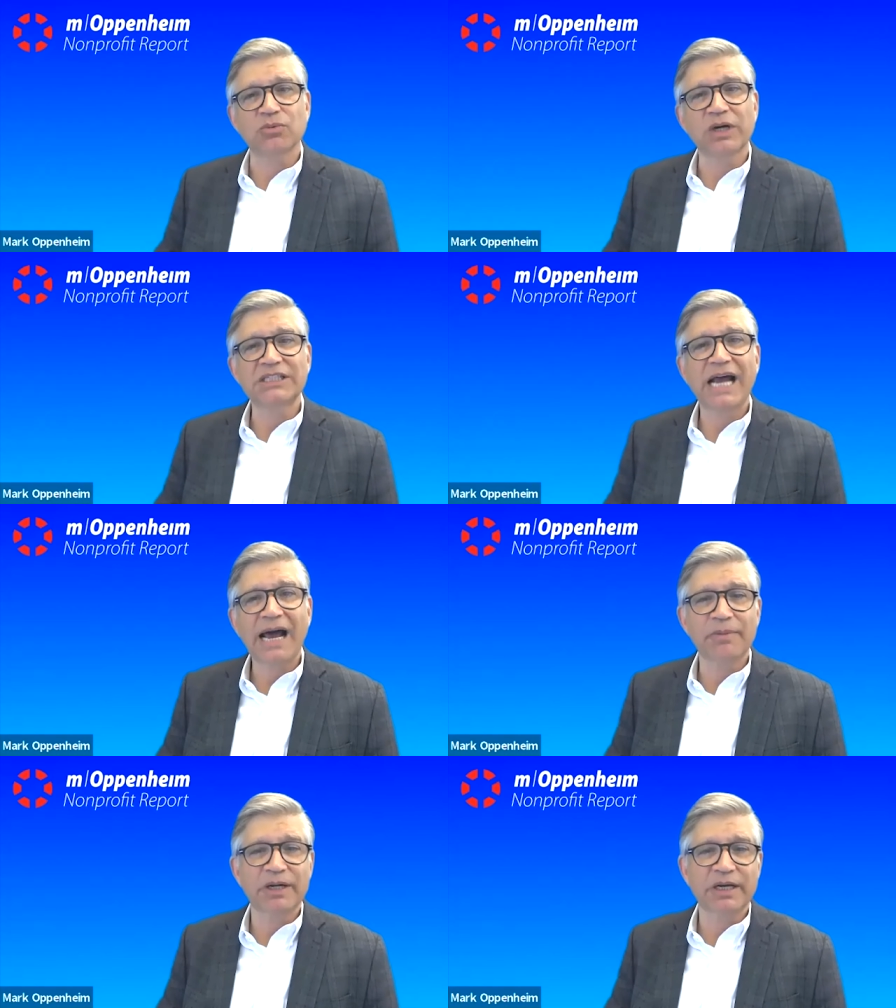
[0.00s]
What's
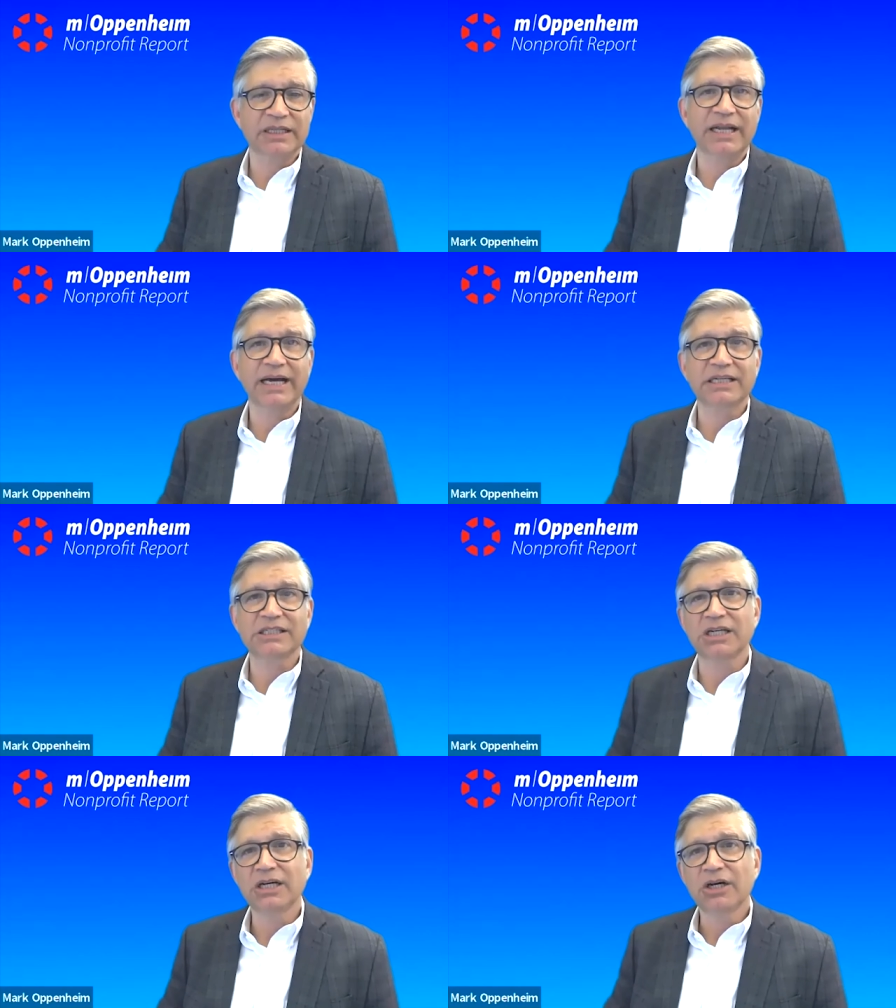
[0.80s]
happening in the
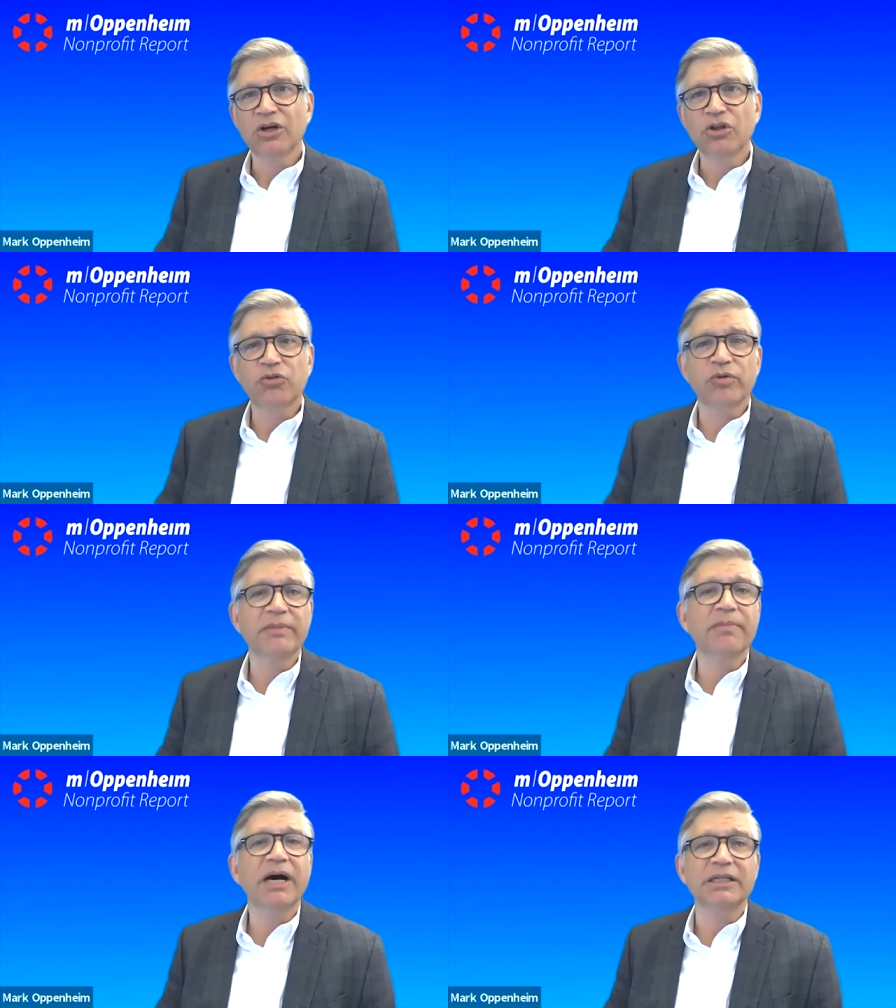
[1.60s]
next 3
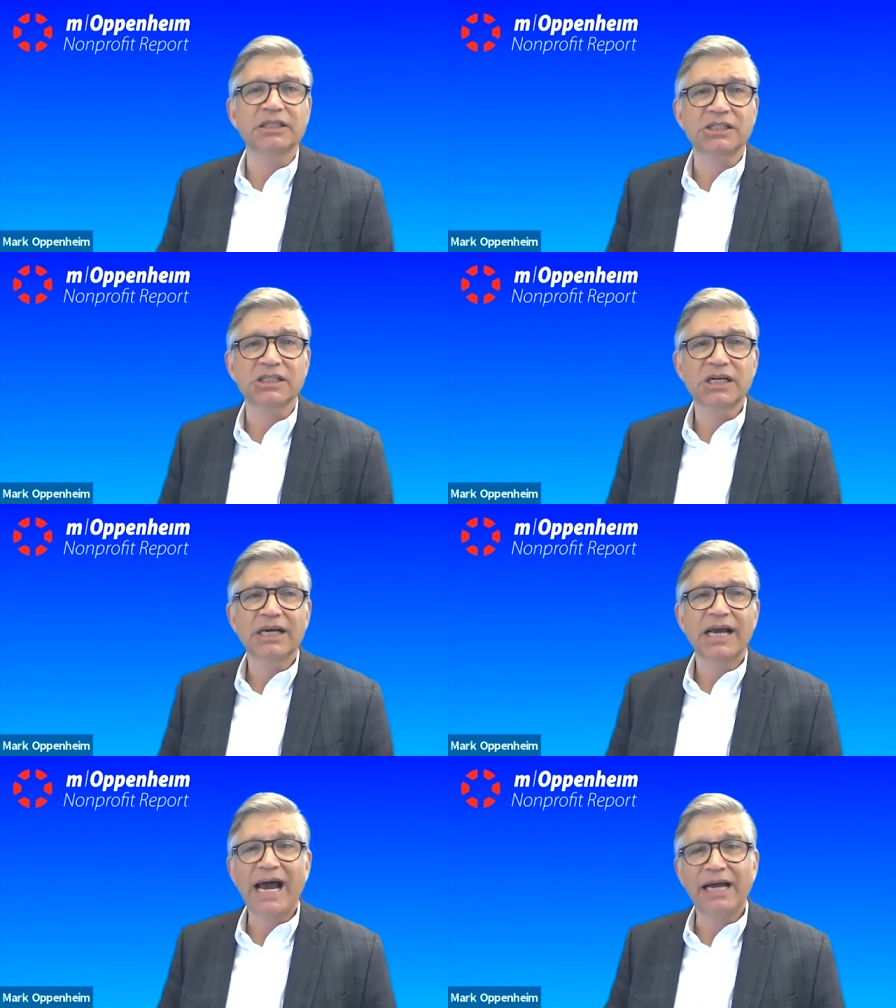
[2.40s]
months
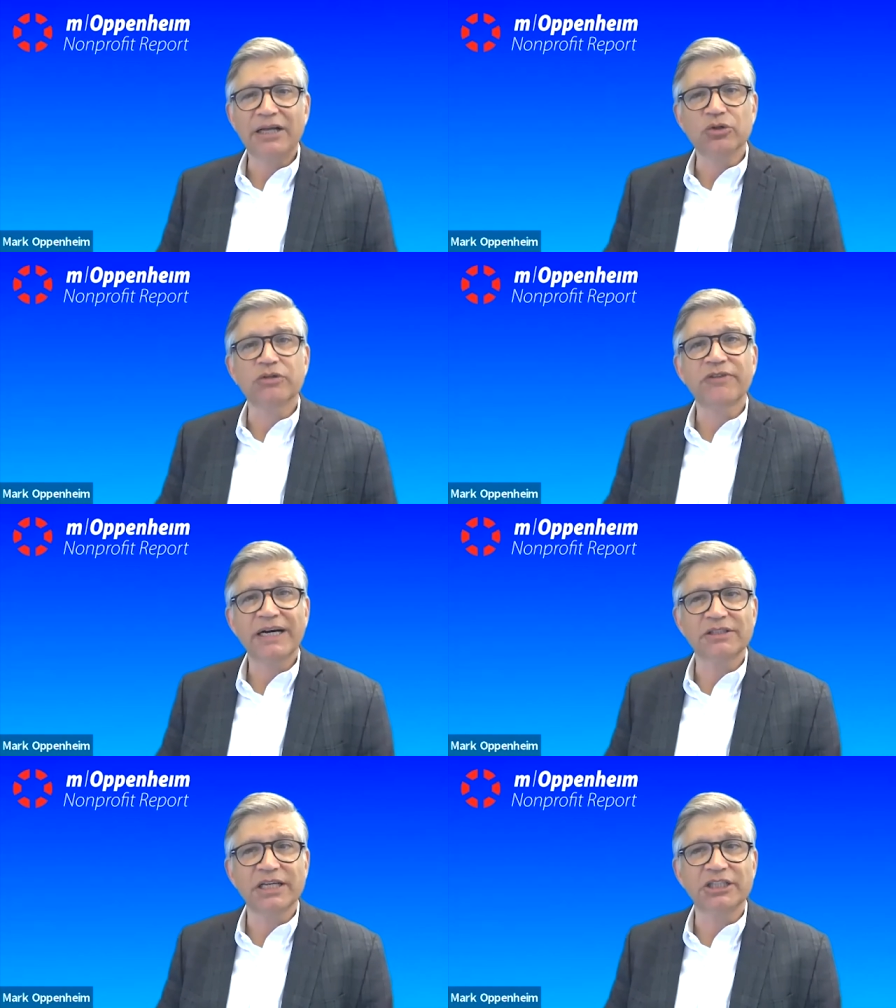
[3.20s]
at your
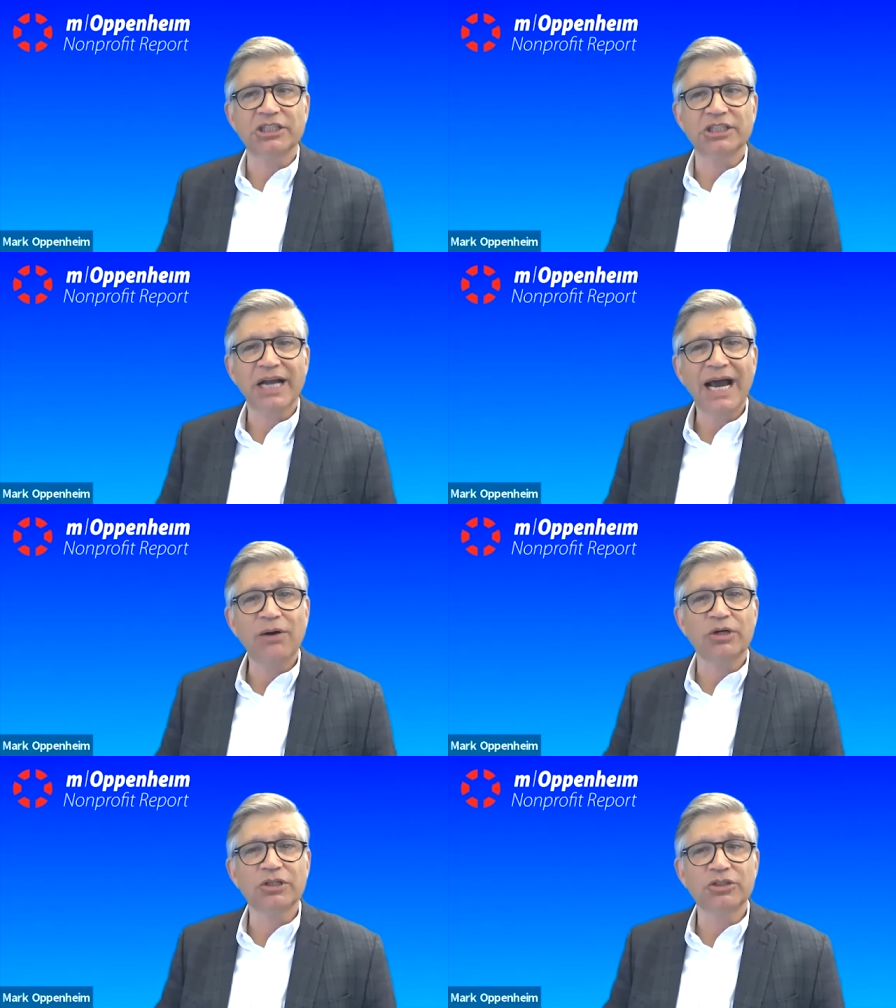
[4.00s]
foundation, and
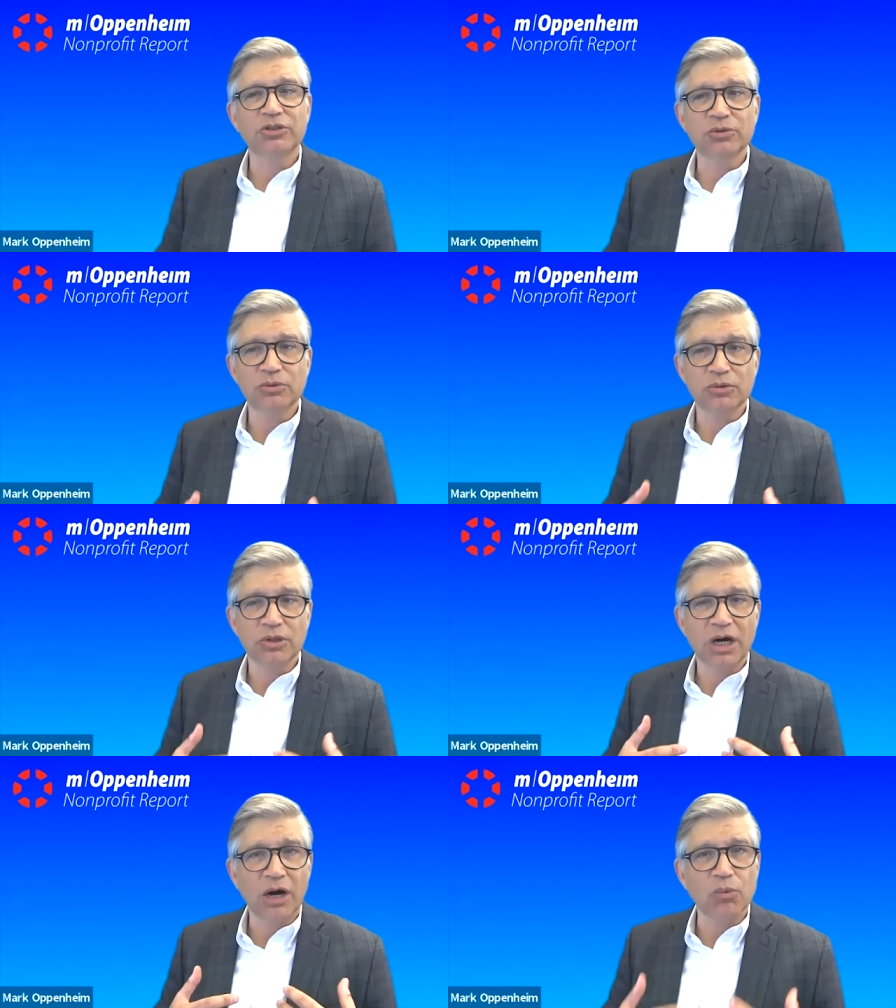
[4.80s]
how are you
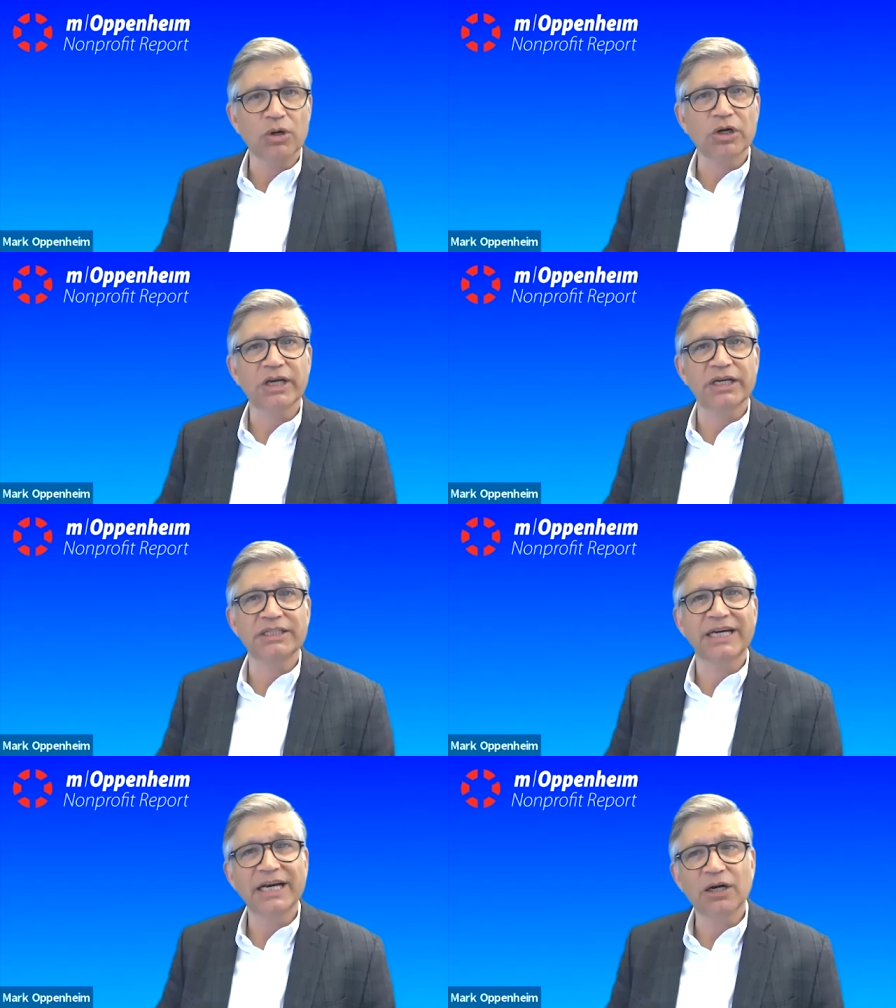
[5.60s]
working
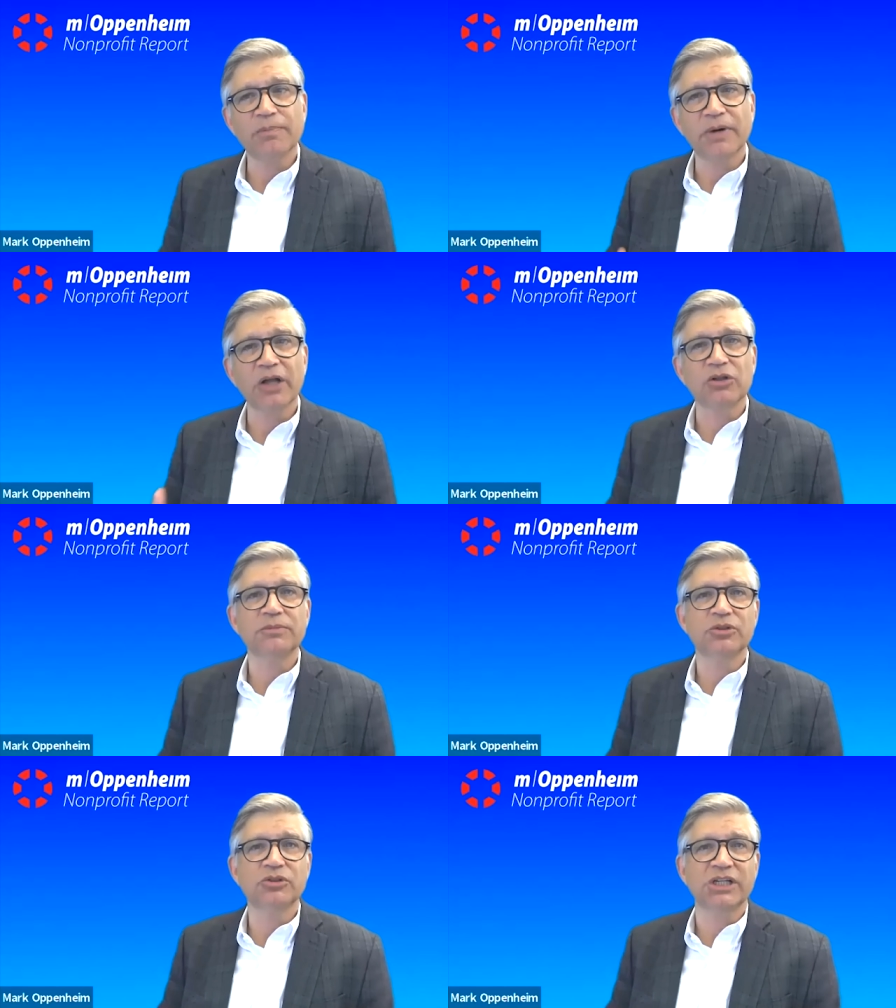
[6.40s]
to help other
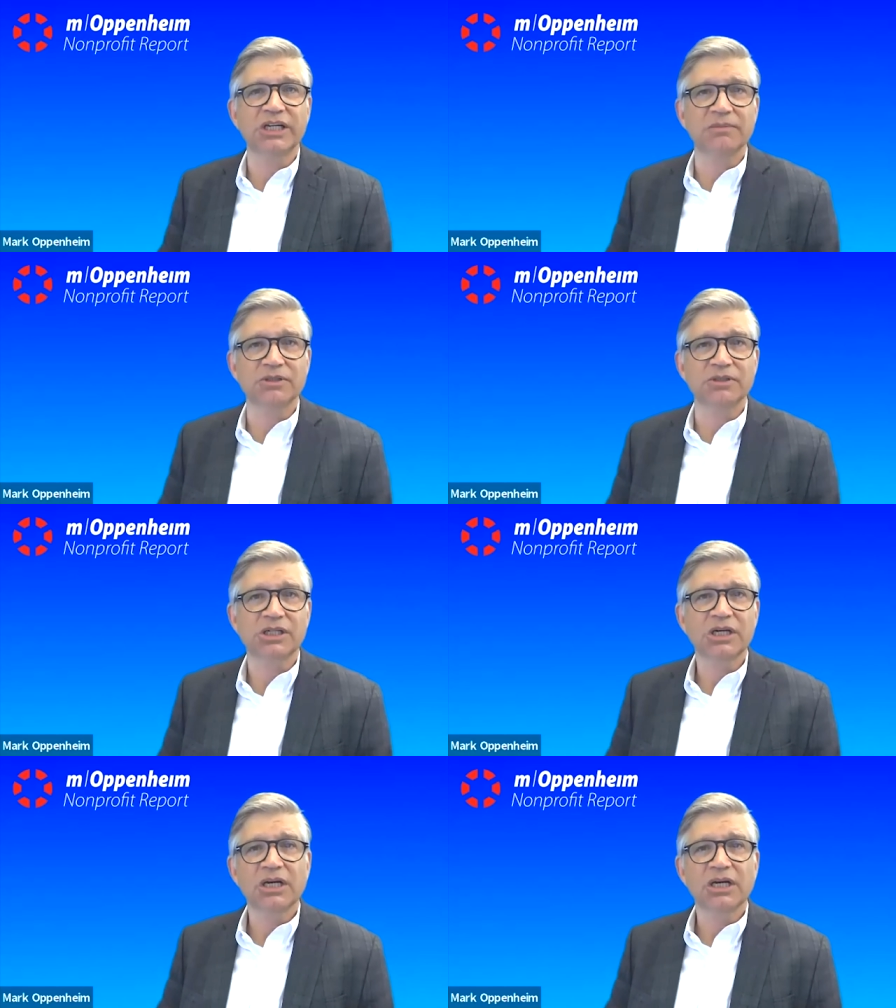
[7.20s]
museums